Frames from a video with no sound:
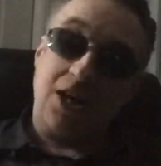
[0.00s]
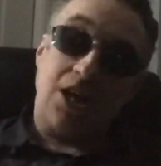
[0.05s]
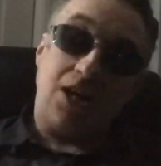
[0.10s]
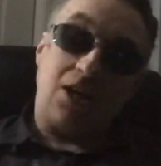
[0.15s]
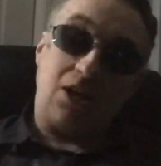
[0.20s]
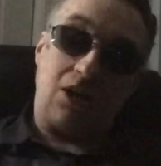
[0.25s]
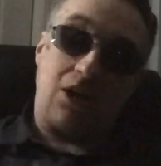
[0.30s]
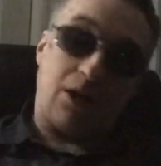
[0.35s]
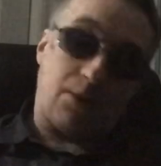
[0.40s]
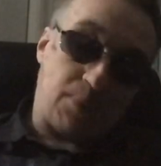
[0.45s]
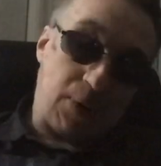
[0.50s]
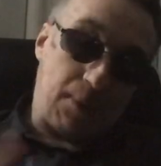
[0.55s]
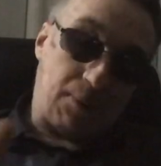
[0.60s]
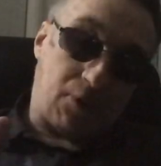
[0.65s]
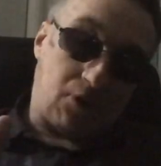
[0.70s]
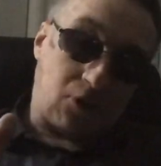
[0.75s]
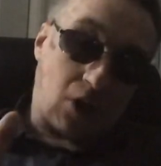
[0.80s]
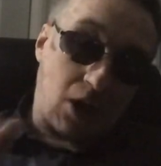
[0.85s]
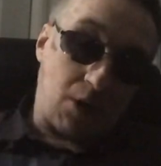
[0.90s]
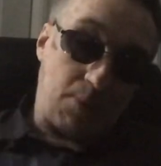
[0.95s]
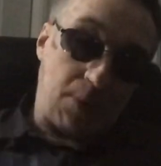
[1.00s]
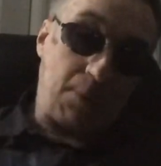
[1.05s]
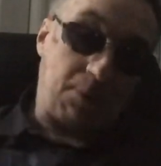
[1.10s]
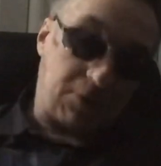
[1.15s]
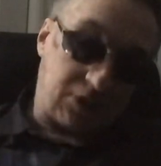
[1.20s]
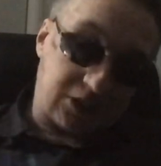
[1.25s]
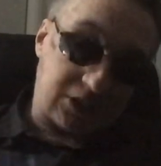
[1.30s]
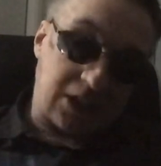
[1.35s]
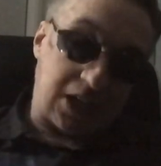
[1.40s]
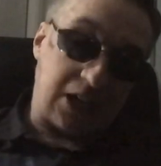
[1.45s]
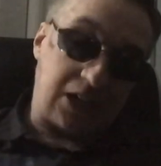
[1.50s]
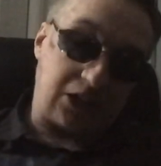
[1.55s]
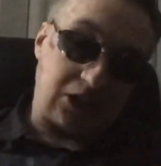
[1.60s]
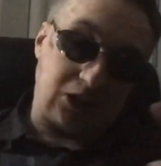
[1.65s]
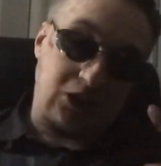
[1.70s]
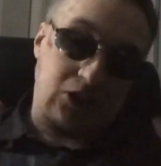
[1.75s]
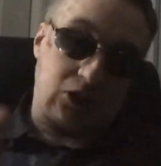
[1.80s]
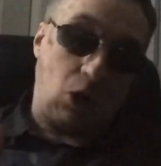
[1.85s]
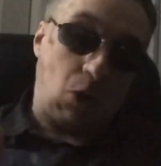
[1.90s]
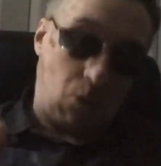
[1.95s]
You hear people, a lot of people say
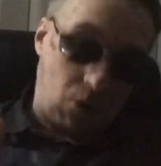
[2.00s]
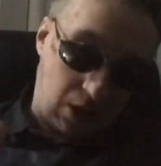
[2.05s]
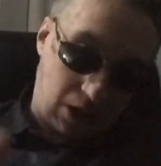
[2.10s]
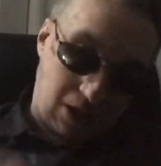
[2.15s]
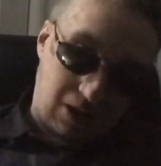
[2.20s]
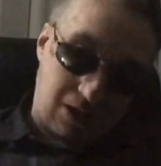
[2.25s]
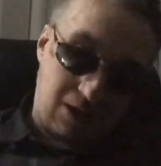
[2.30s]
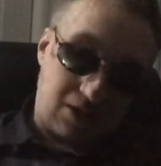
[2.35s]
zoning.